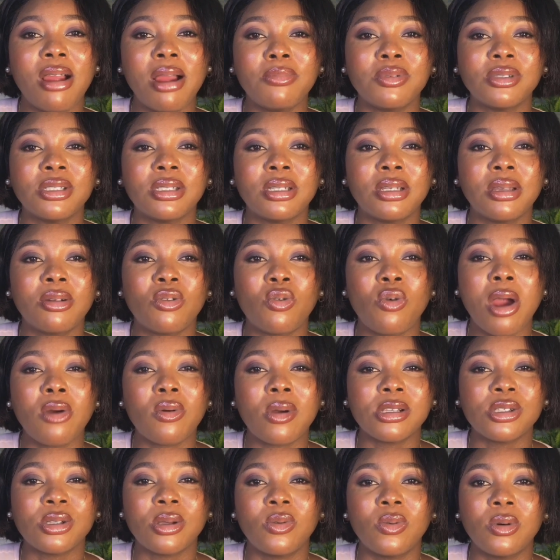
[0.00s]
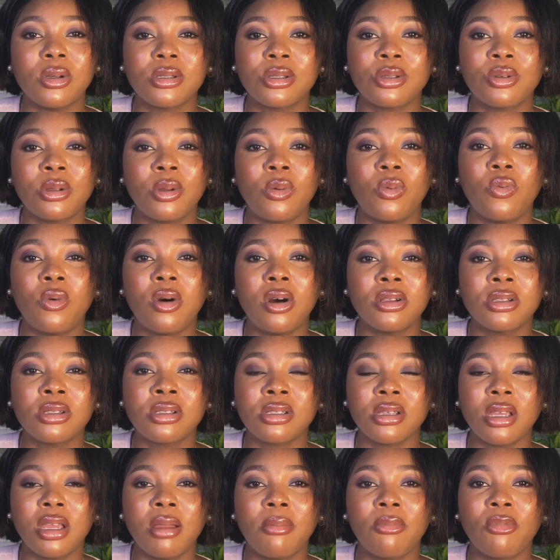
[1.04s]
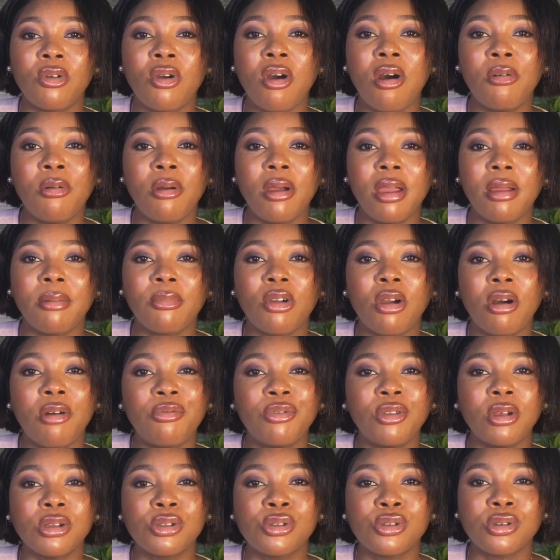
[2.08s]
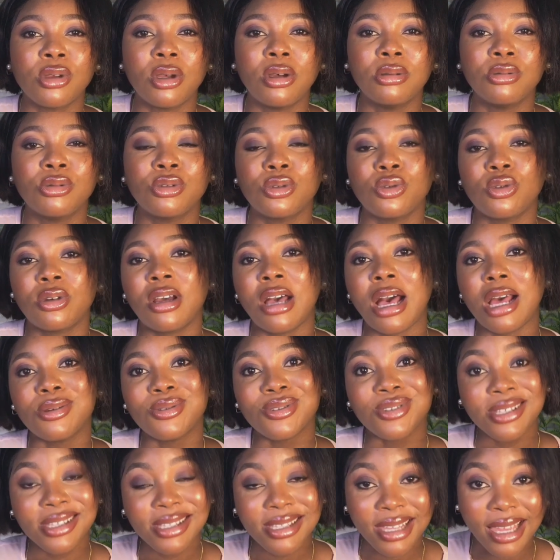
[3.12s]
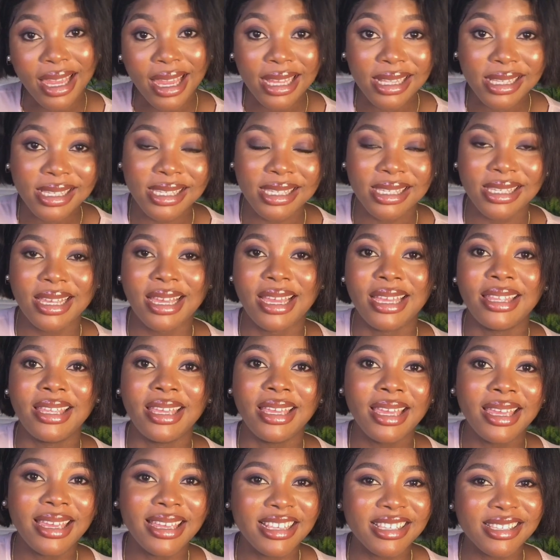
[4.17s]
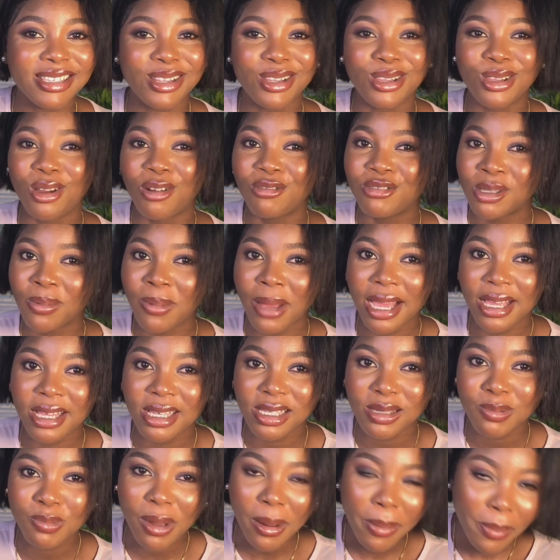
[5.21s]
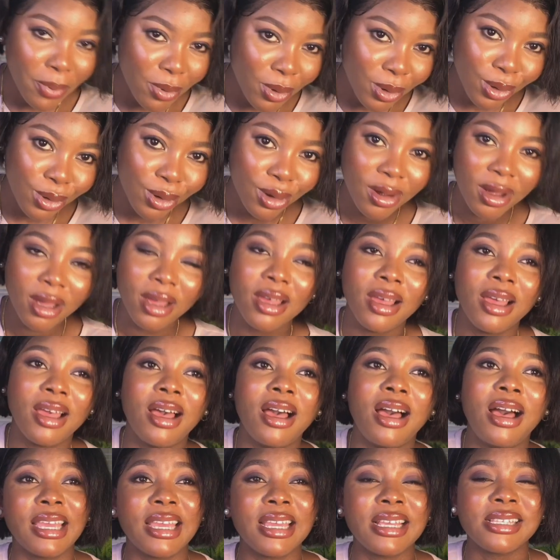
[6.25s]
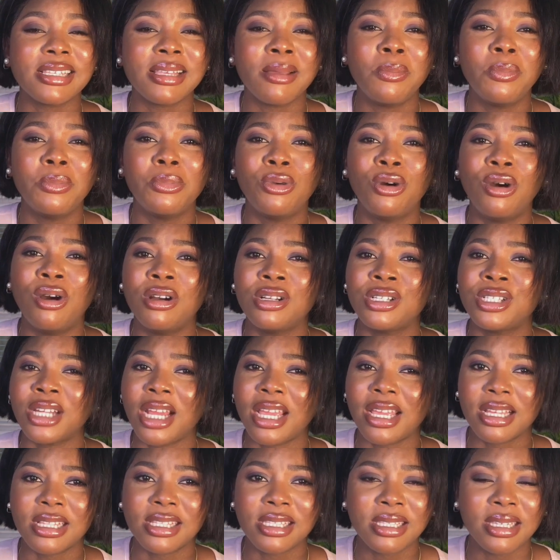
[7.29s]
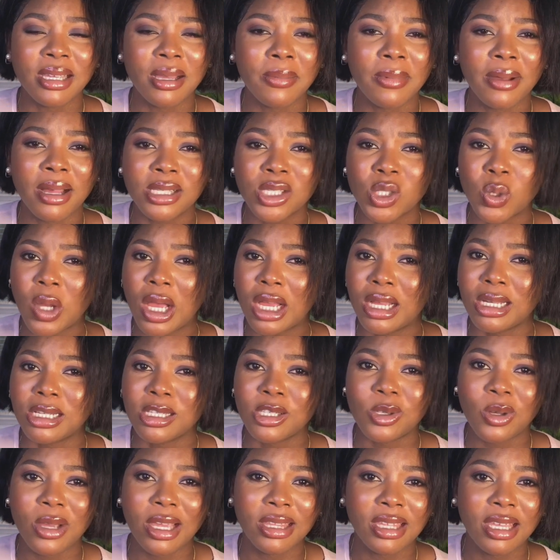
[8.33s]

Crown Kwankwaso was the one um, gov um, governor to, um, to Kano State. I think he is loved by his people. There isn't much I can say about Kwankwaso.